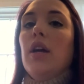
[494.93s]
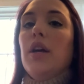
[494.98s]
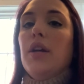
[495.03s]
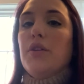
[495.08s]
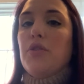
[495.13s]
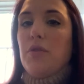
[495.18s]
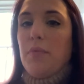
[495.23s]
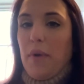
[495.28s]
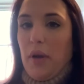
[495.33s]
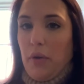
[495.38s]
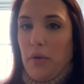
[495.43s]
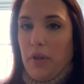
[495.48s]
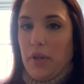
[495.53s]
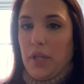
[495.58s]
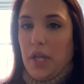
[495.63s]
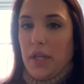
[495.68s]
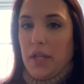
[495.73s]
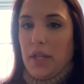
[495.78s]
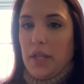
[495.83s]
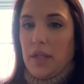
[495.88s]
to my
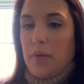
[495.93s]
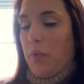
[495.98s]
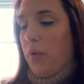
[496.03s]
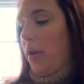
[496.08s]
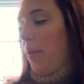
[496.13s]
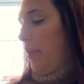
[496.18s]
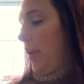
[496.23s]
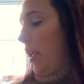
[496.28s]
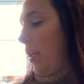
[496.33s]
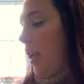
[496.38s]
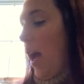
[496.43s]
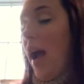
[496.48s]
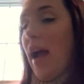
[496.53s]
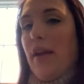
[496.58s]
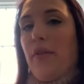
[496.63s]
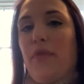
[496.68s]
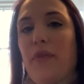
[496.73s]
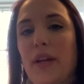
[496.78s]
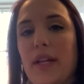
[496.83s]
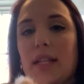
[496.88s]
orthodontist appointment. I
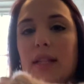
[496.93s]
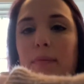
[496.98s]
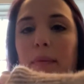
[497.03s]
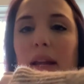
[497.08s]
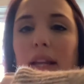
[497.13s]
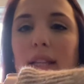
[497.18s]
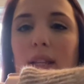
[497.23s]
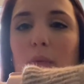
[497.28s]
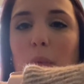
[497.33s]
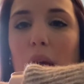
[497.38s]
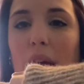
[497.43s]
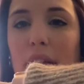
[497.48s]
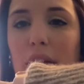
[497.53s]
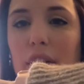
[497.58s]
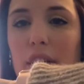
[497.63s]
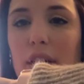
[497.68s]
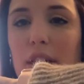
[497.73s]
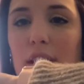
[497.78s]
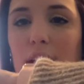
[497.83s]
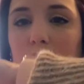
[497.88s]
fixed my
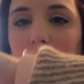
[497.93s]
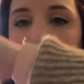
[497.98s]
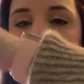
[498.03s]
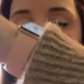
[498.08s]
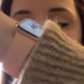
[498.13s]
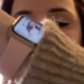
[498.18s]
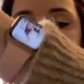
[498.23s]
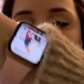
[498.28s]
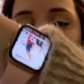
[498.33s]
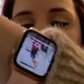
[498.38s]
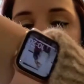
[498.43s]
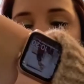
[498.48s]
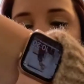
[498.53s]
sweater. I